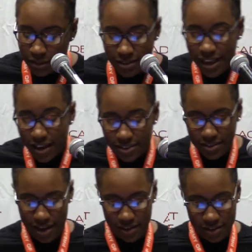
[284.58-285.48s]
The text
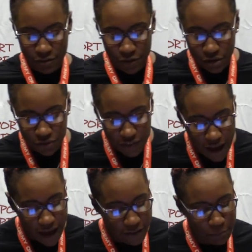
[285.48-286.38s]
says in verse
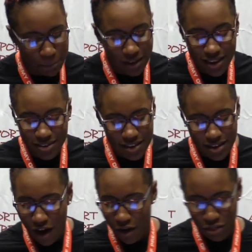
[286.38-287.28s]
5,
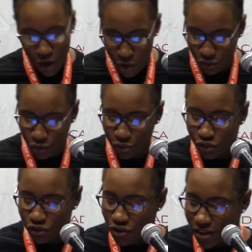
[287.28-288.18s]
"Blessed are those whose
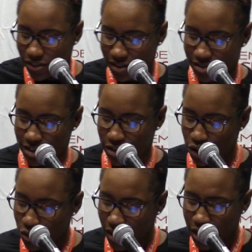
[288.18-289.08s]
strength is in
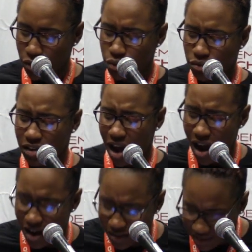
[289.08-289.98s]
you, in whose
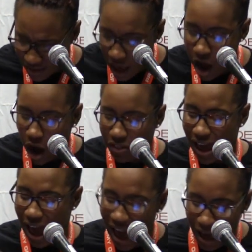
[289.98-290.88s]
hearts are the
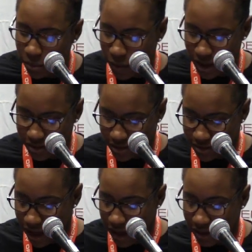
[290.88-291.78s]
highways
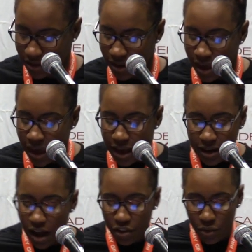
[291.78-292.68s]
to Zion."
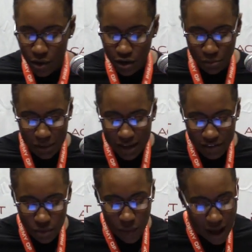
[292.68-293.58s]
In other words,
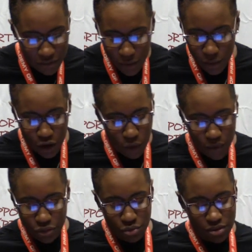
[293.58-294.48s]
beloved, while they were
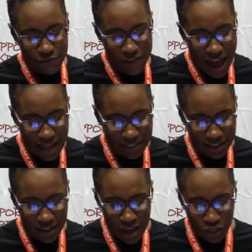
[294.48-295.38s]
going through the
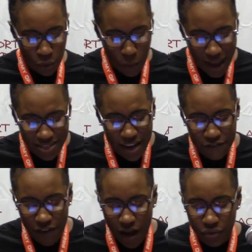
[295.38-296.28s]
valley, the way they
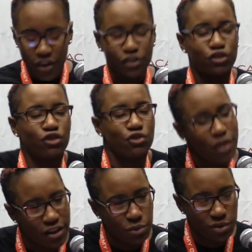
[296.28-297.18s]
found their
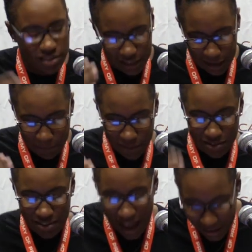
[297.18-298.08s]
strength was
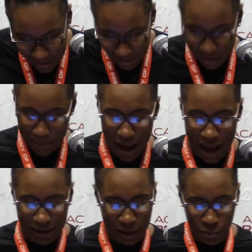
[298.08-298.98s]
keeping Zion in
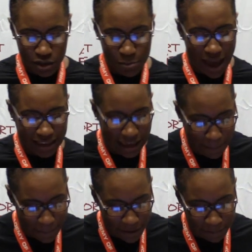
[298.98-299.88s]
mind. It was by
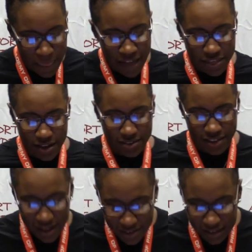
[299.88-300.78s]
keeping their
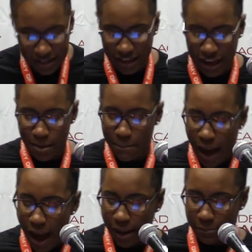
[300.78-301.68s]
destiny in
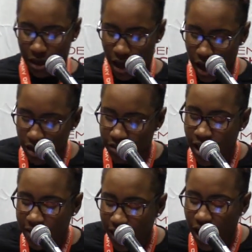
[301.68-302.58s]
mind, because
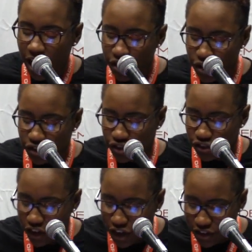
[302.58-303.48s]
they
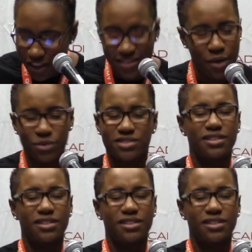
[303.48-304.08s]
understood that there was